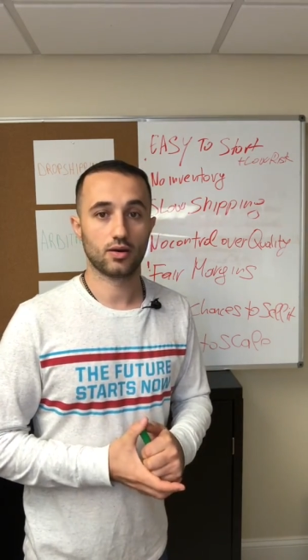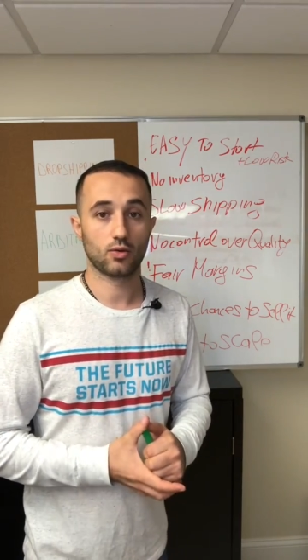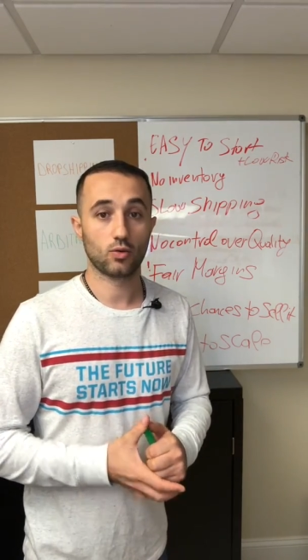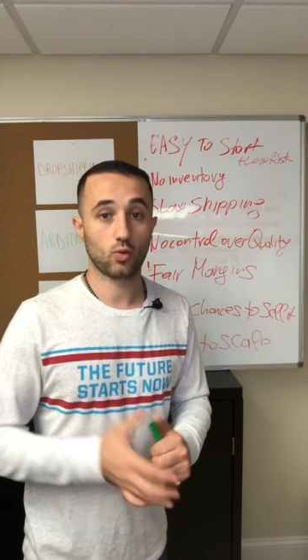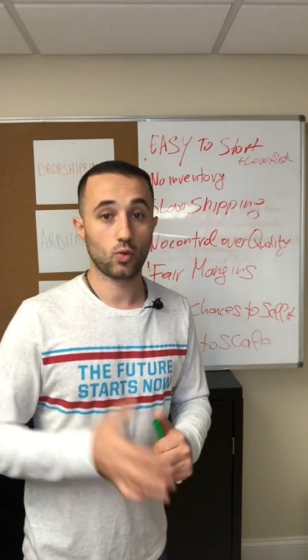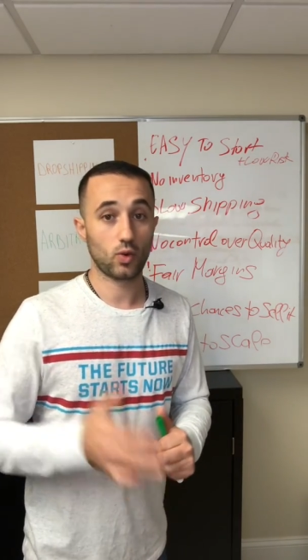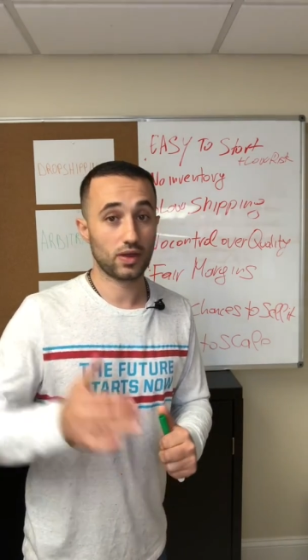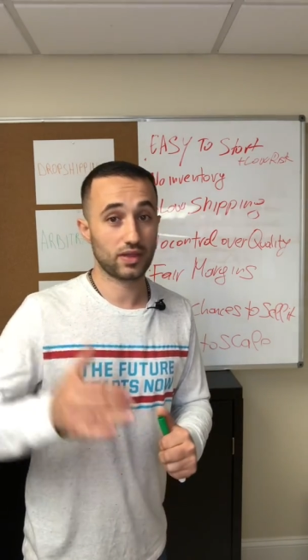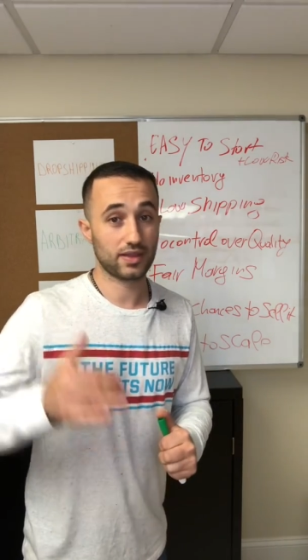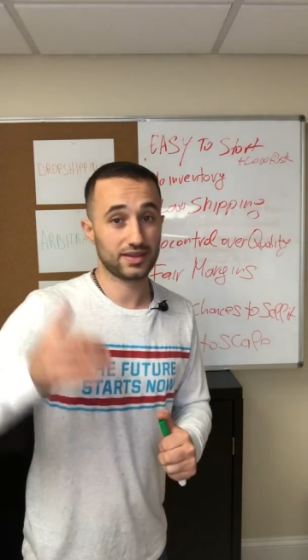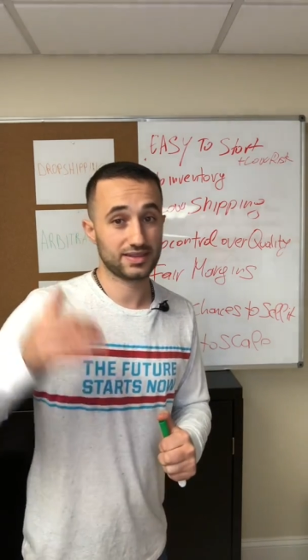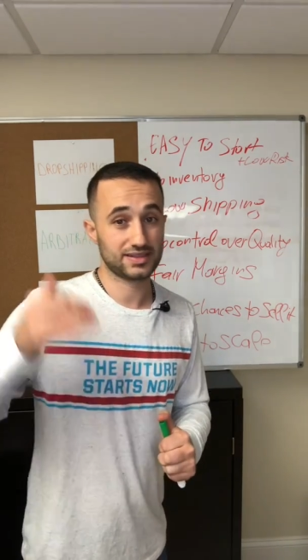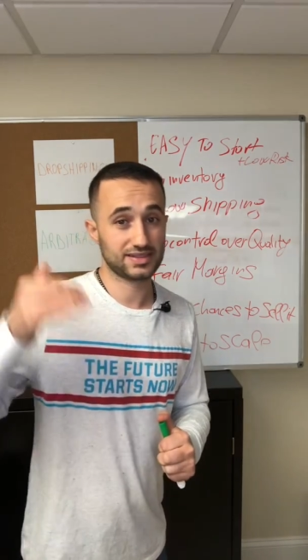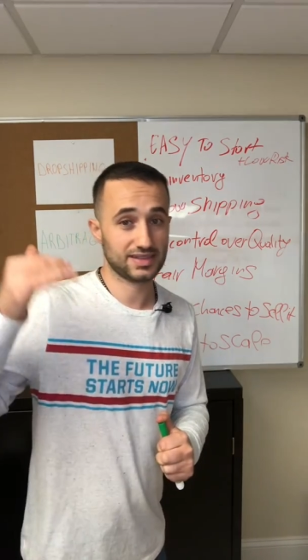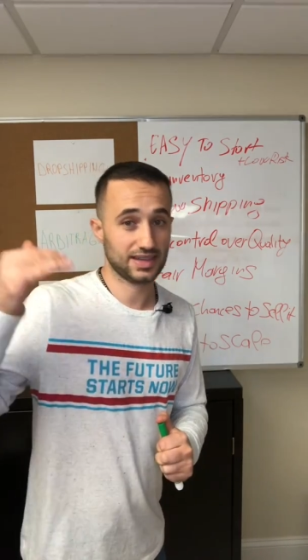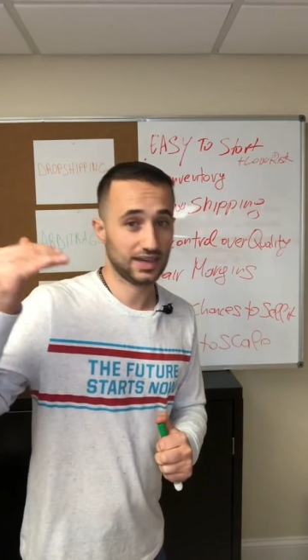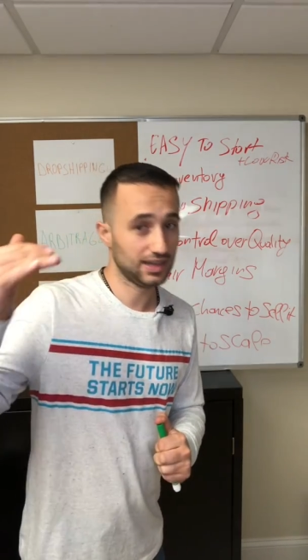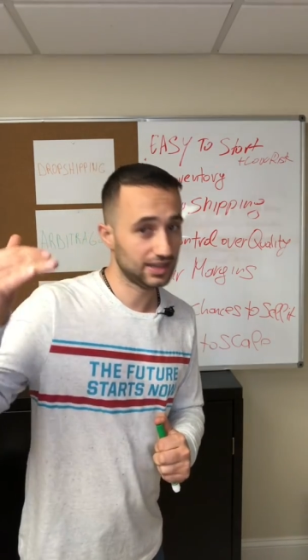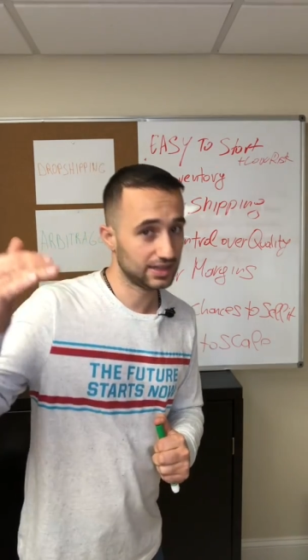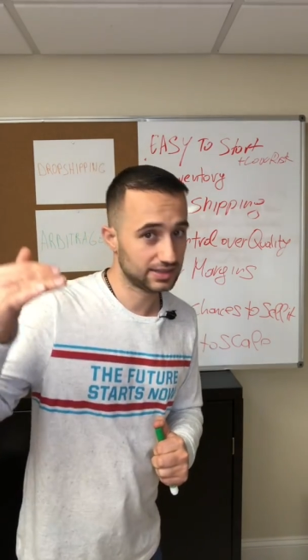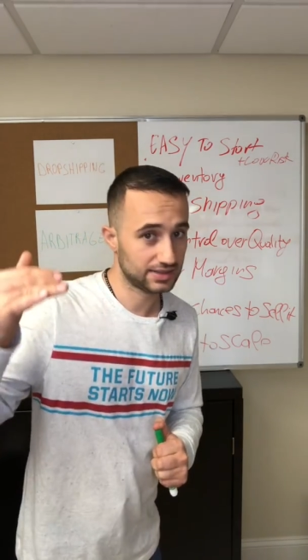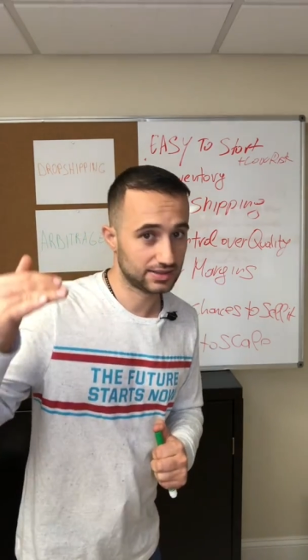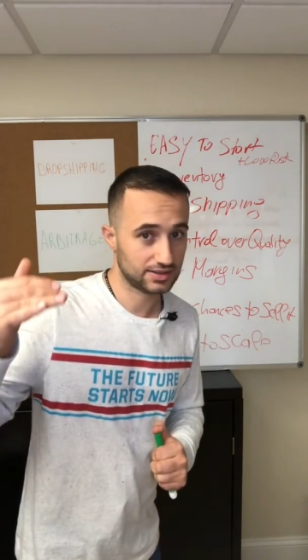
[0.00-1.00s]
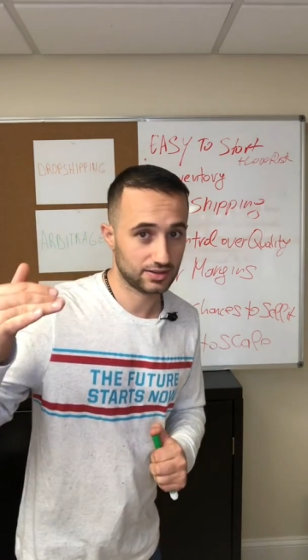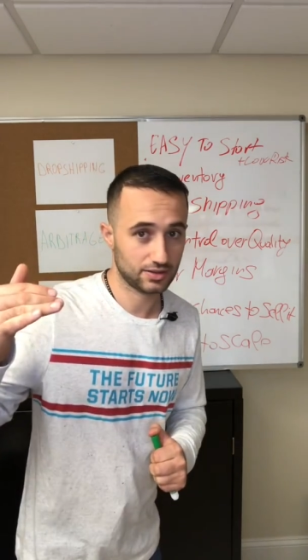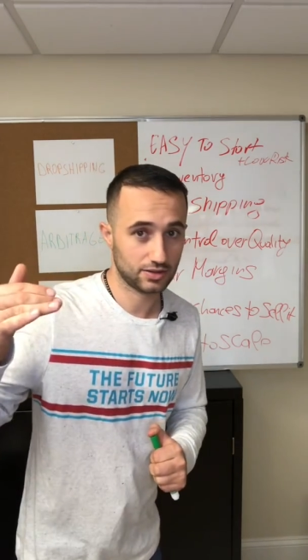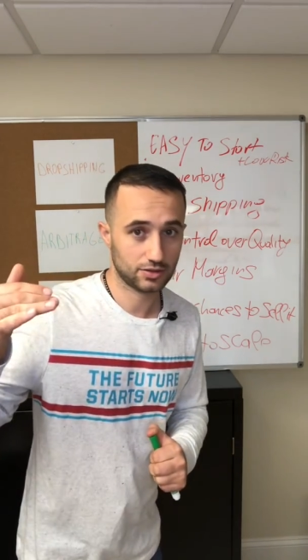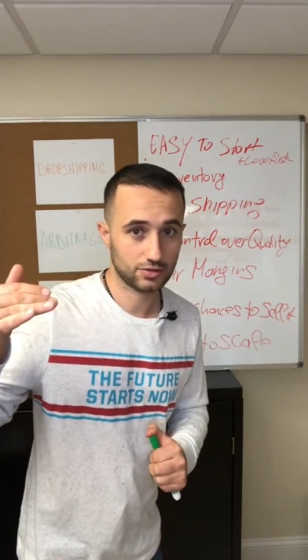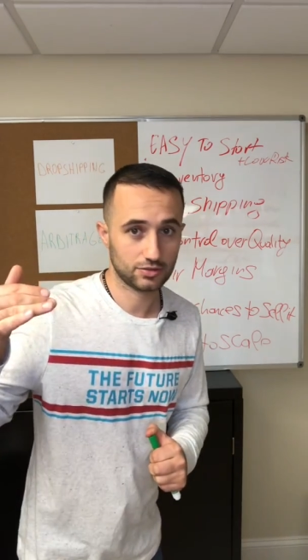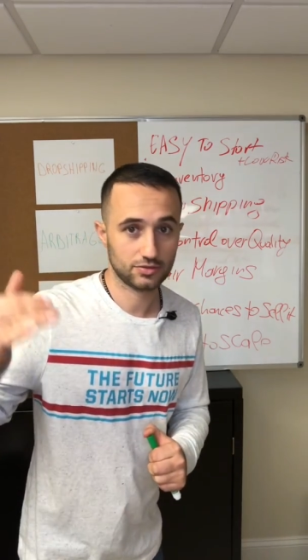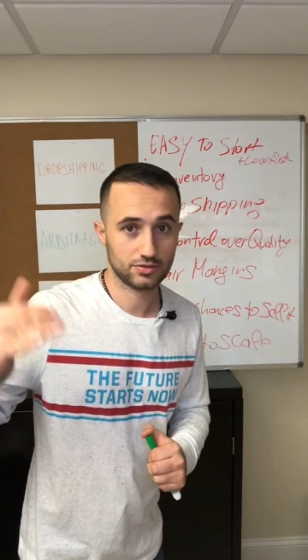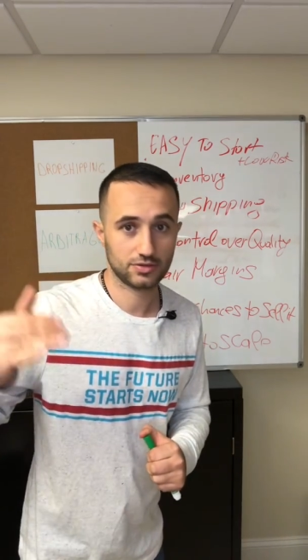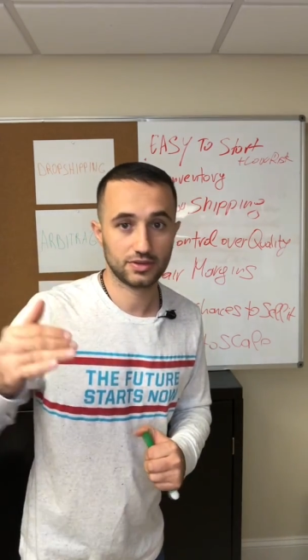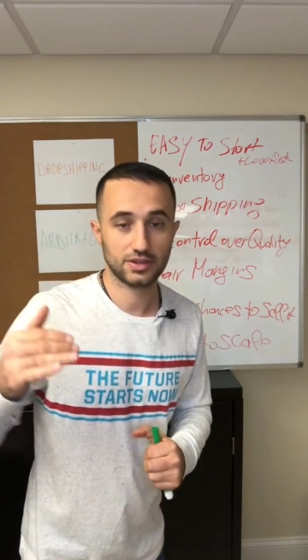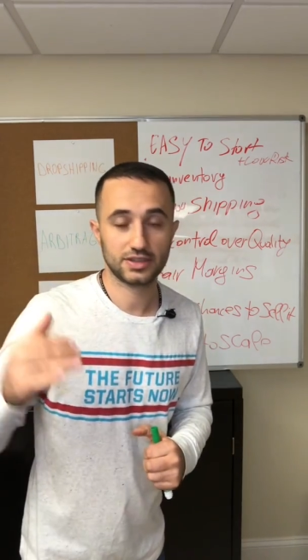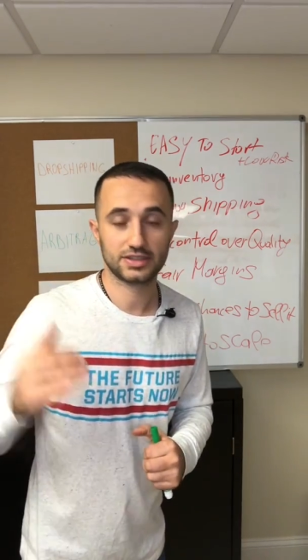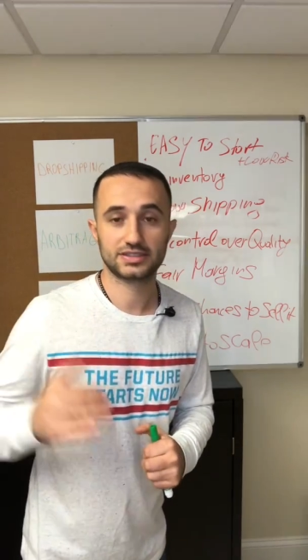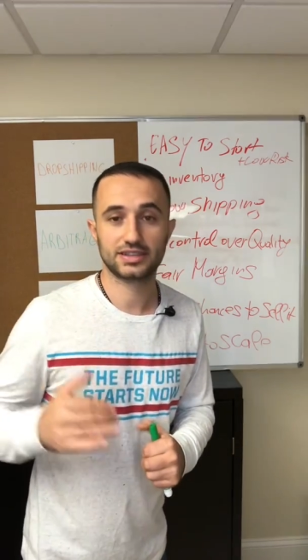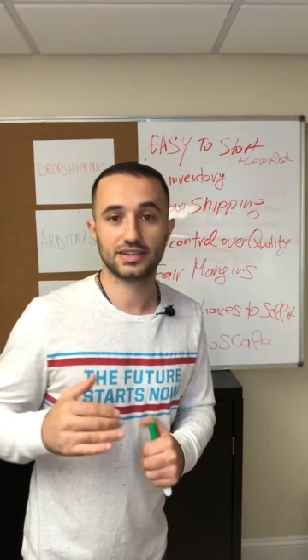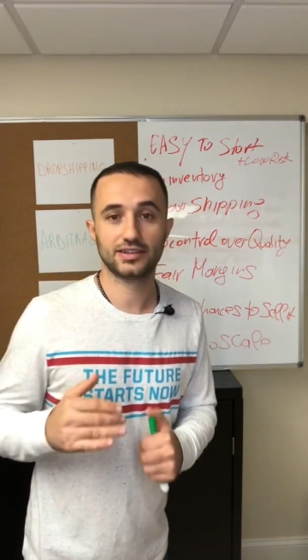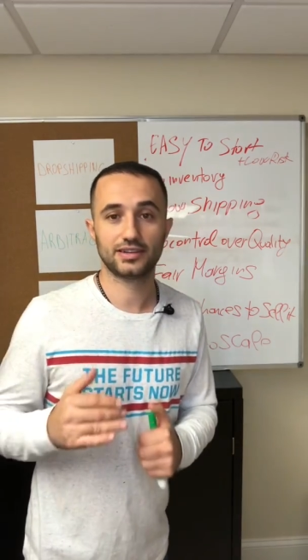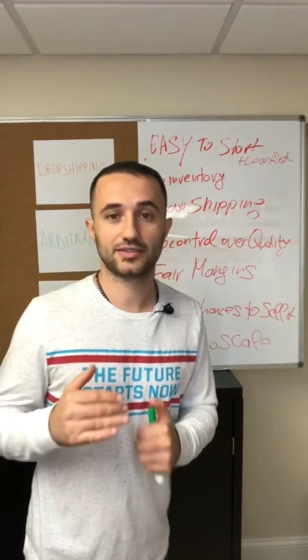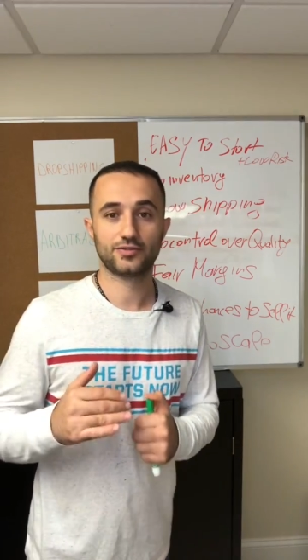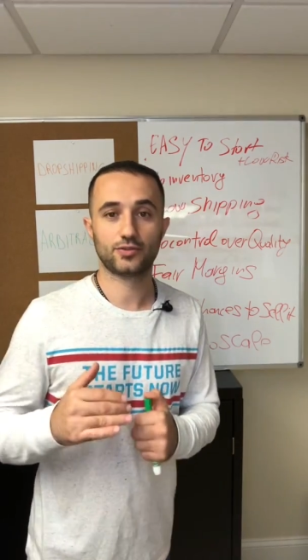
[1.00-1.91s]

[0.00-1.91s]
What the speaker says: when they sell it, though, they sell